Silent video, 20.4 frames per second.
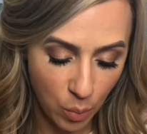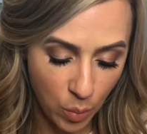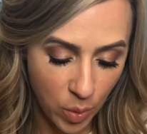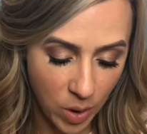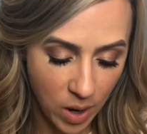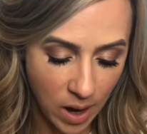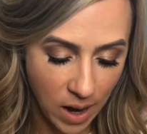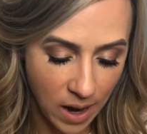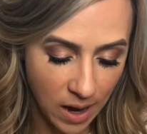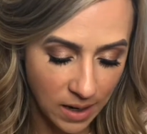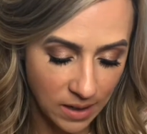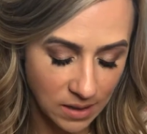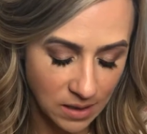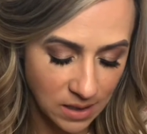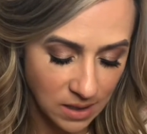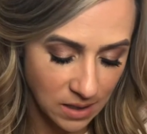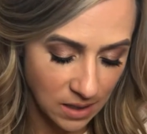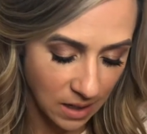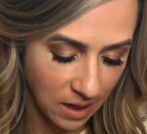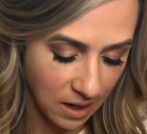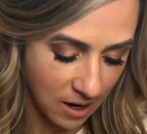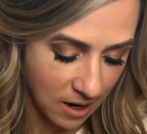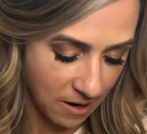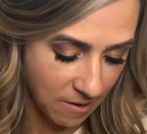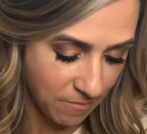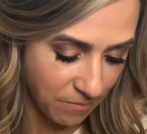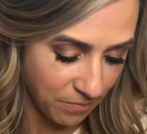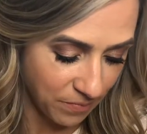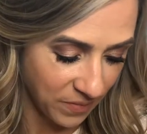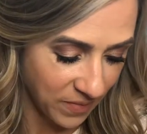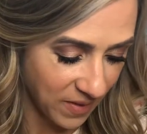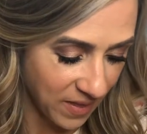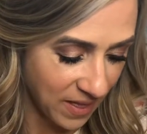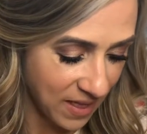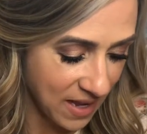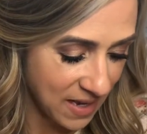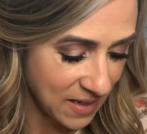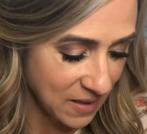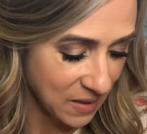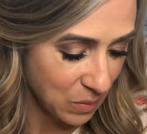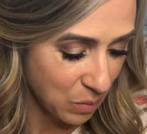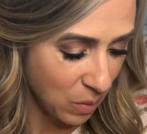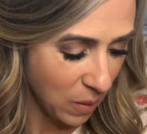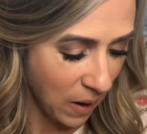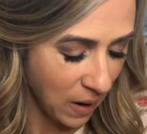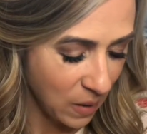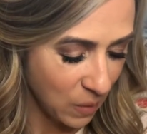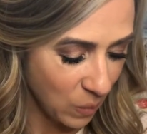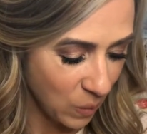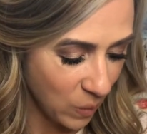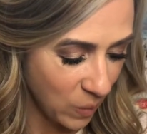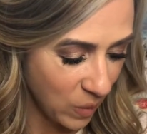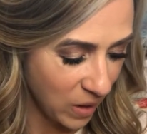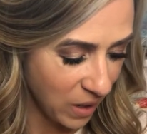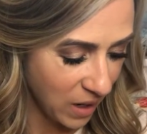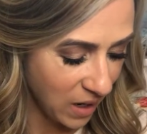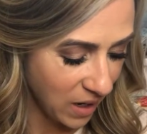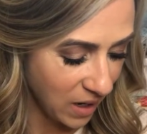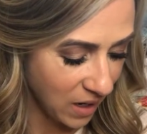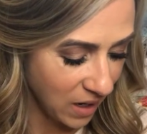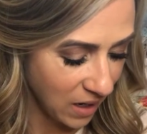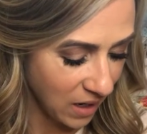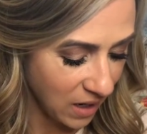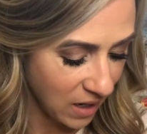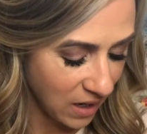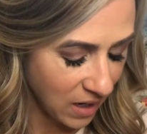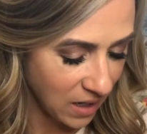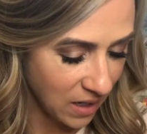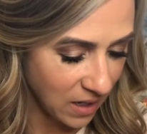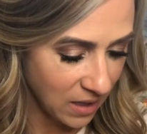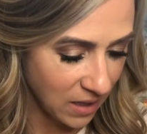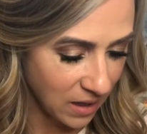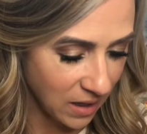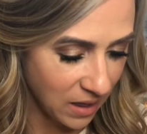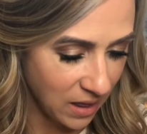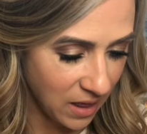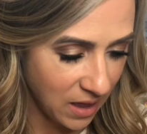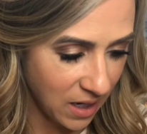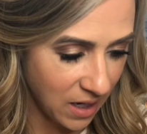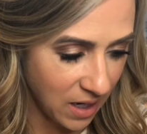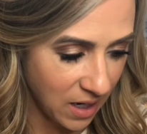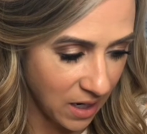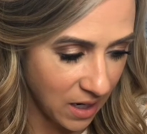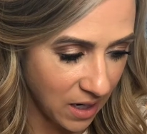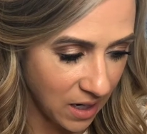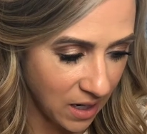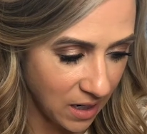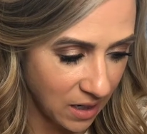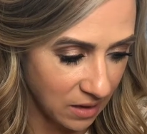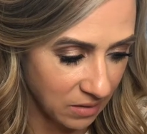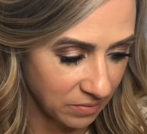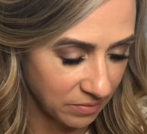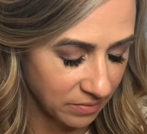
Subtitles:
But this might be the